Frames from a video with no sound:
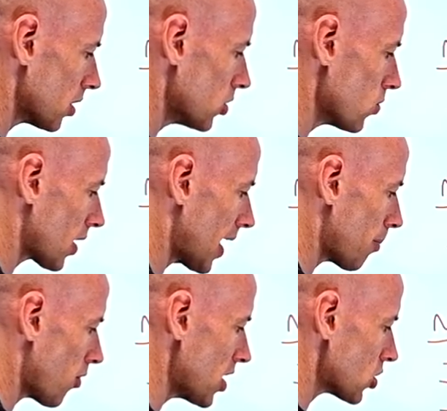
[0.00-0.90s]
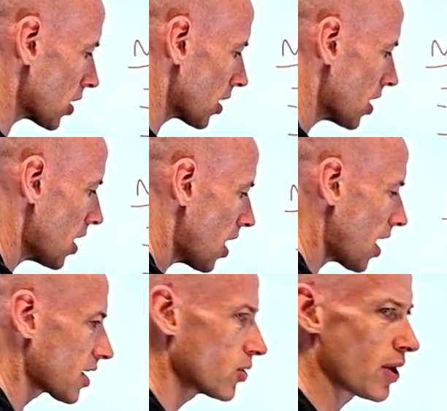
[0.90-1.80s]
a new collaboration.
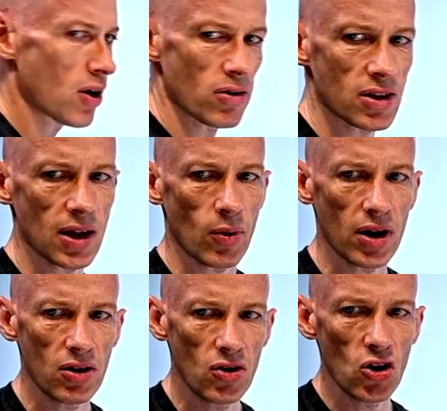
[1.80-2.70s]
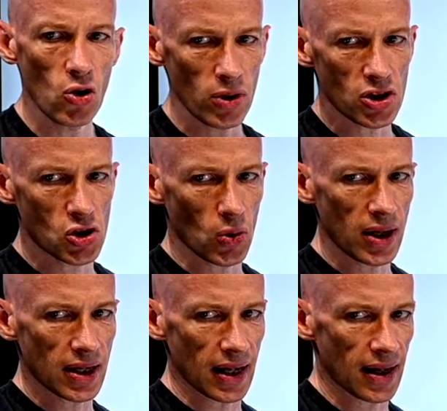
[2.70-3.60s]
I could do it on someone new has
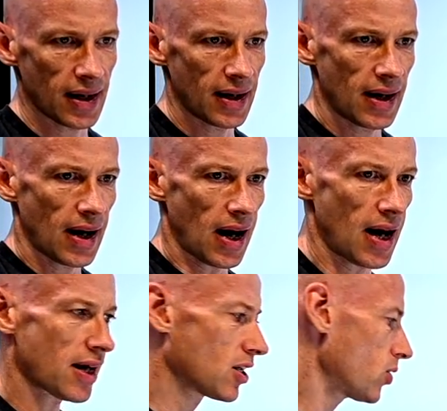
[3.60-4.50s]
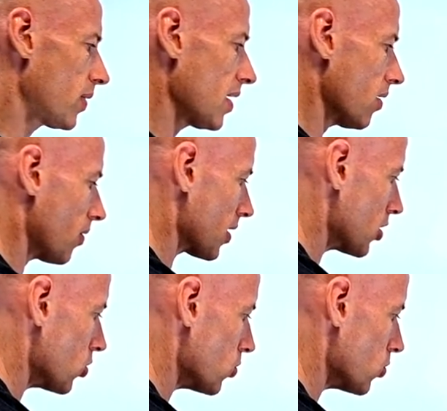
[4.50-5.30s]
joined it. I could do it on a